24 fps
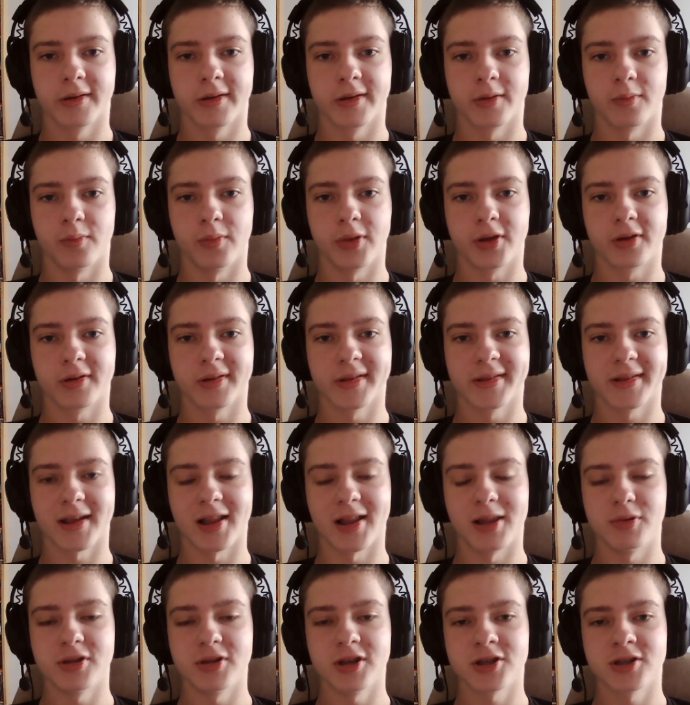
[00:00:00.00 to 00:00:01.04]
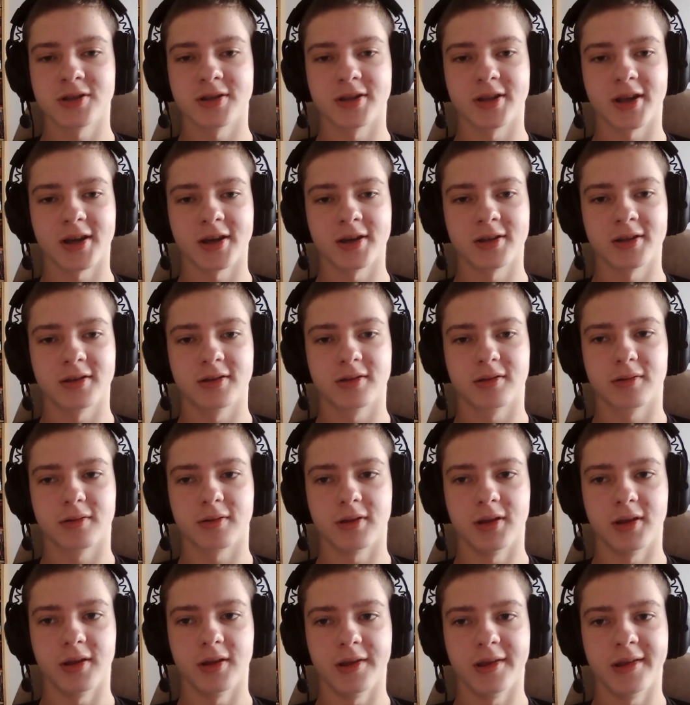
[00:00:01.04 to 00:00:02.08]
because elimination diet
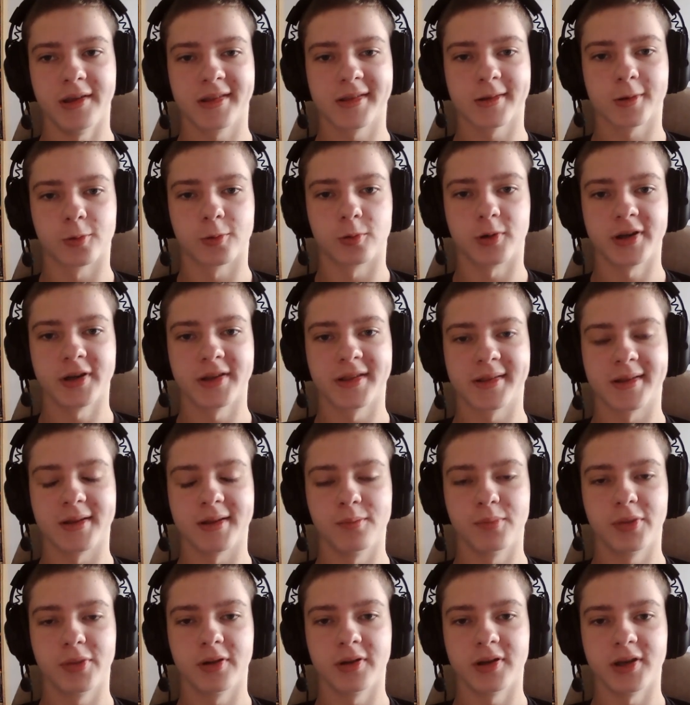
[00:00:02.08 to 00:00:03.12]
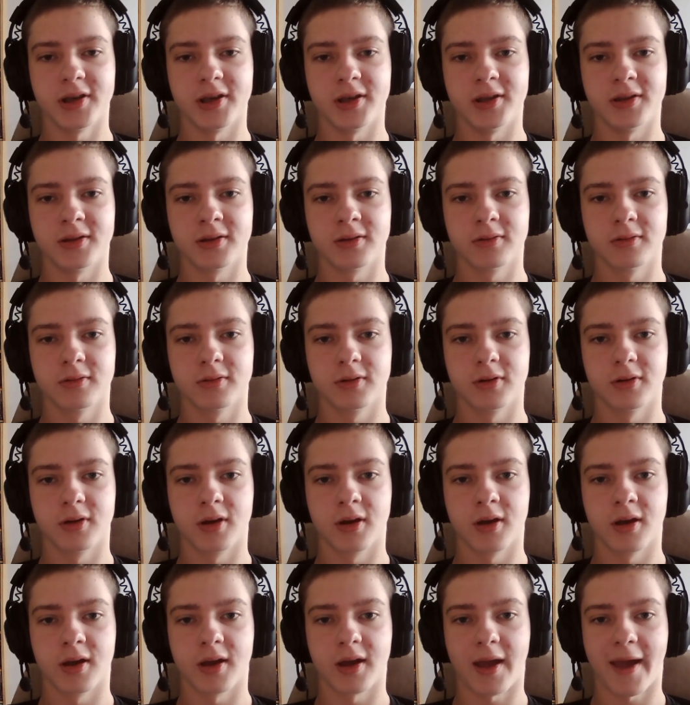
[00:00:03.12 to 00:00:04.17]
is quite simple in
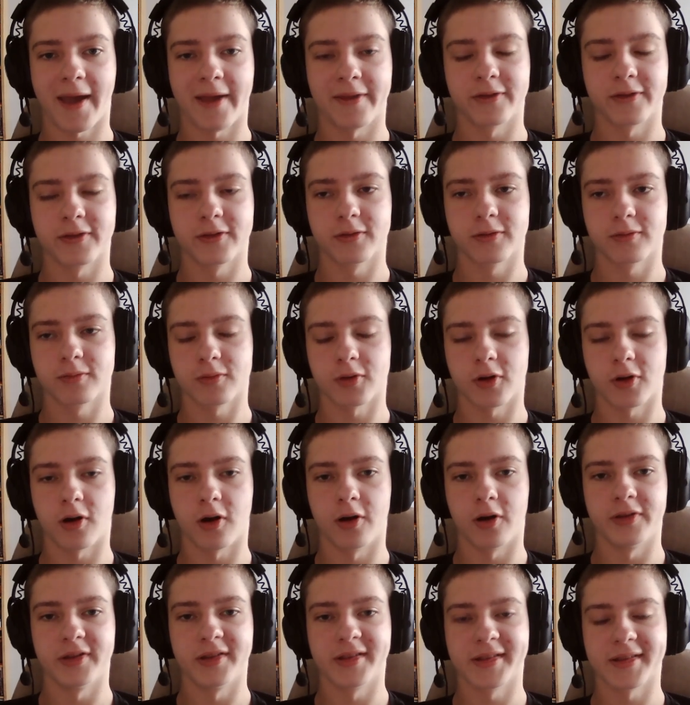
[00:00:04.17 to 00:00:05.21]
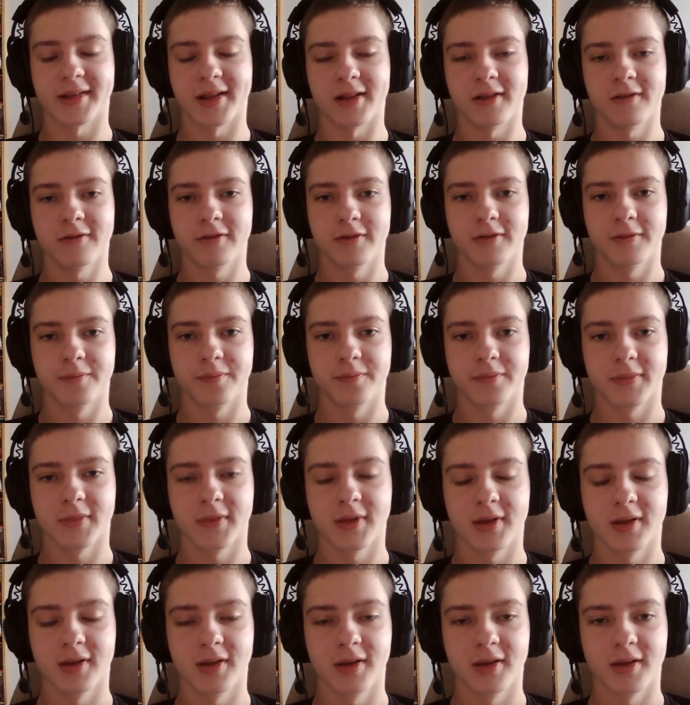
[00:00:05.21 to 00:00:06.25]
and on itself,
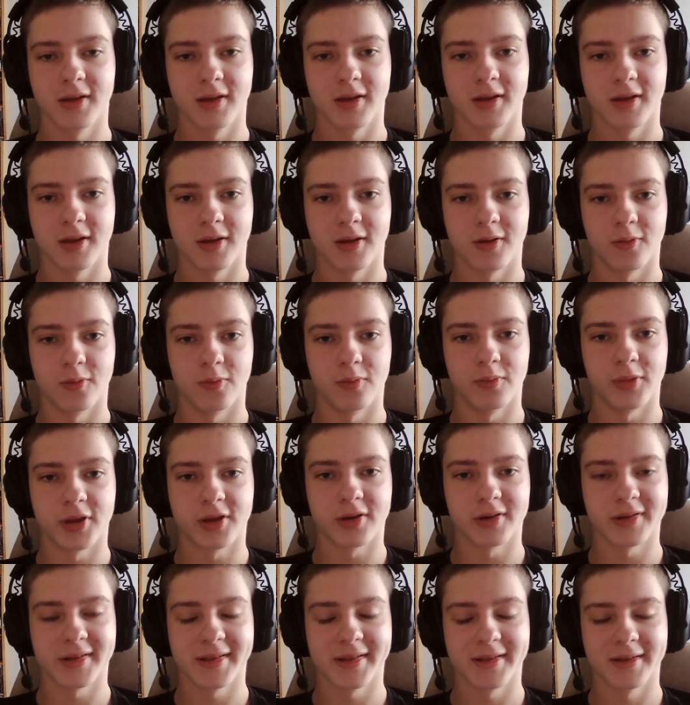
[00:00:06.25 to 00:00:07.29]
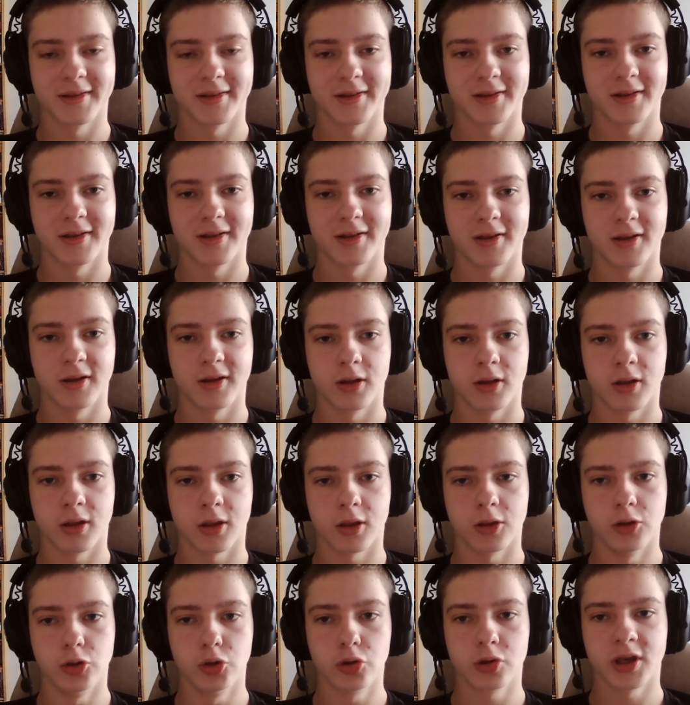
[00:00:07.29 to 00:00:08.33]
because
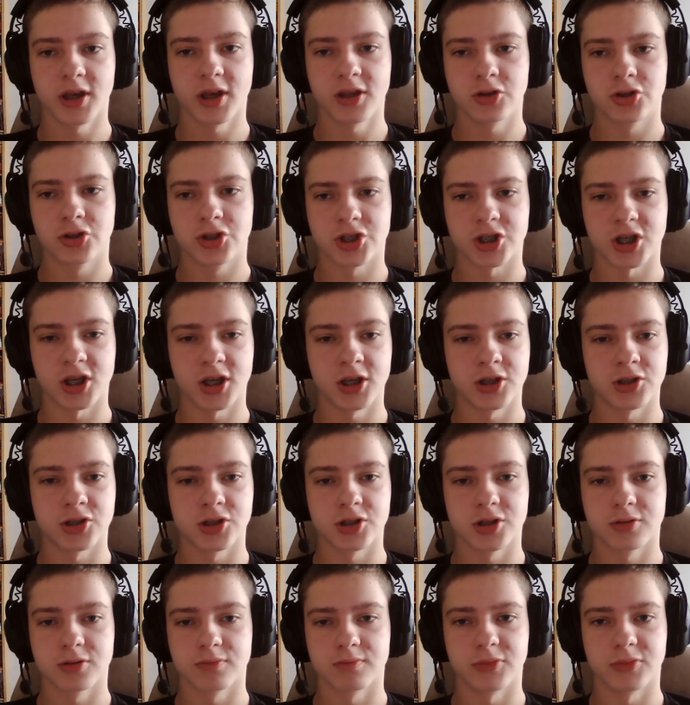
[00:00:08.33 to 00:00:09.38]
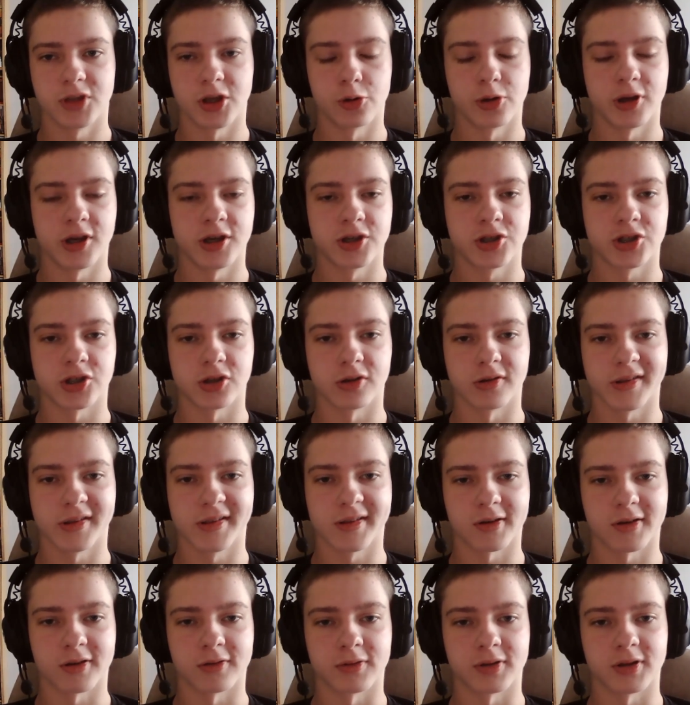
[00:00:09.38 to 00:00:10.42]
you can change the ratios
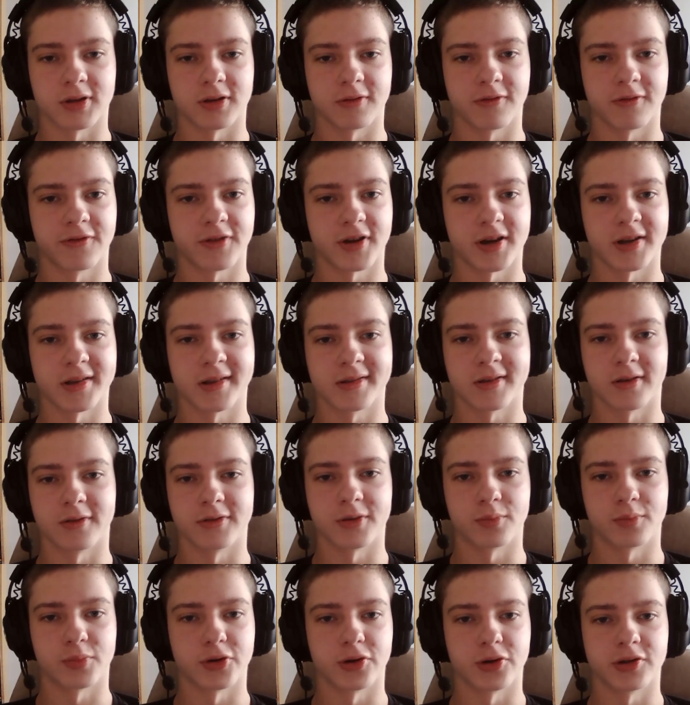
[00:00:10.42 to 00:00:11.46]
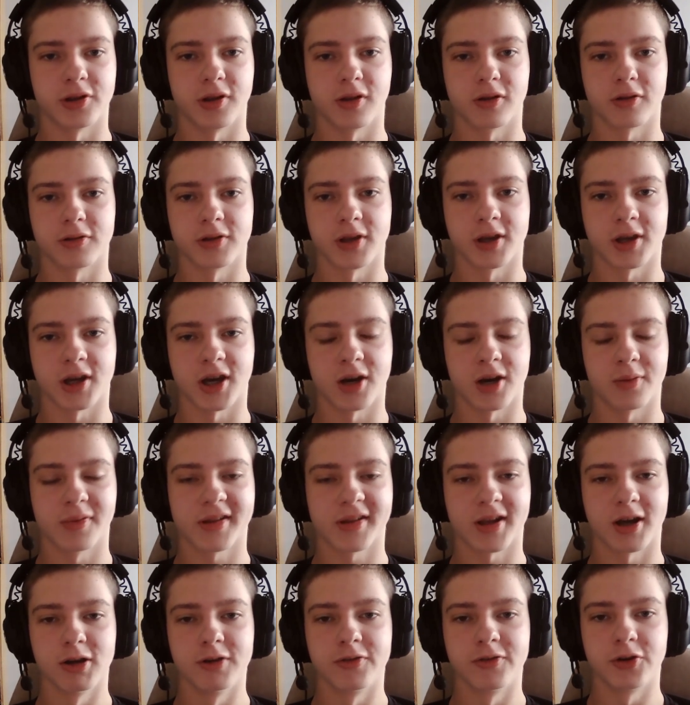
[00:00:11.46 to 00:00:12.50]
on the fats, on the proteins, on the carbs
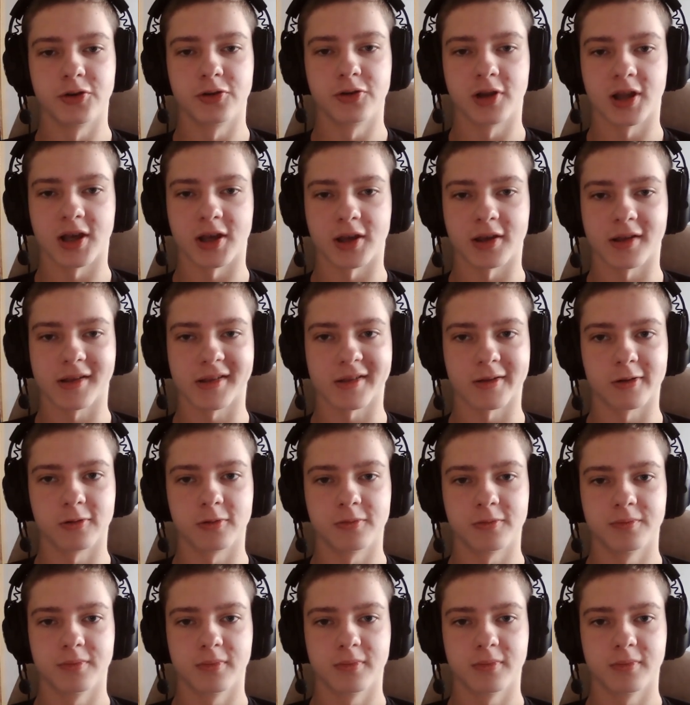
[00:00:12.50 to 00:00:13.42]
however you like. So